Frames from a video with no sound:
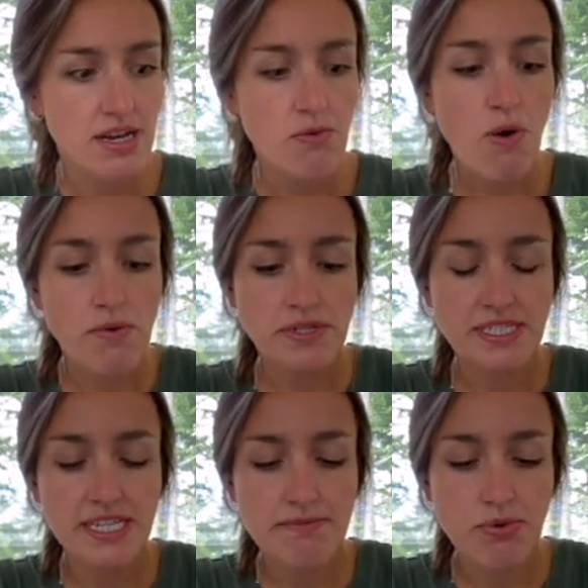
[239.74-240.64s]
what was
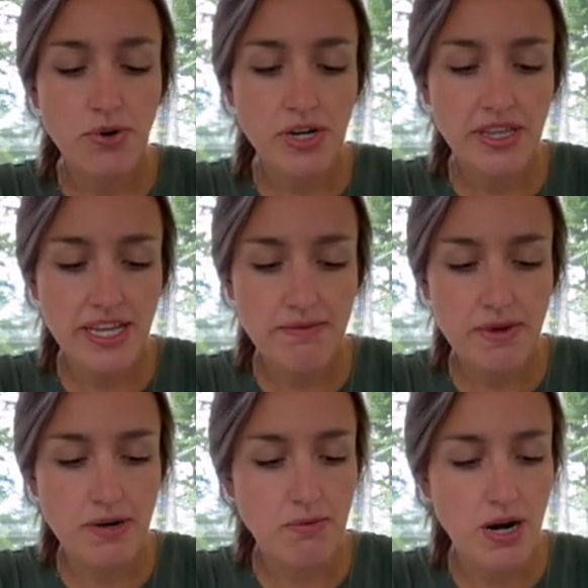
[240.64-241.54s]
the important thing about
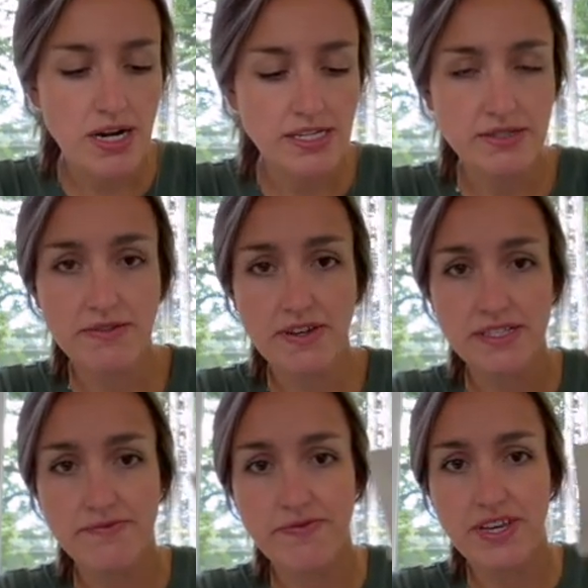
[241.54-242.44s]
our products. So I've got
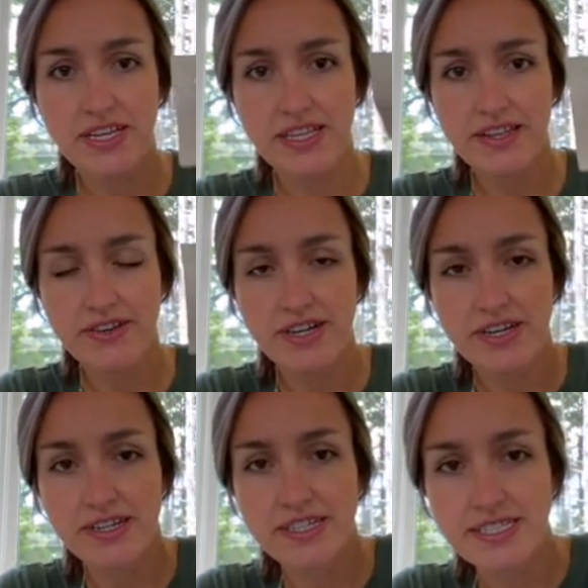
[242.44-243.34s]
some vegan leather here. You can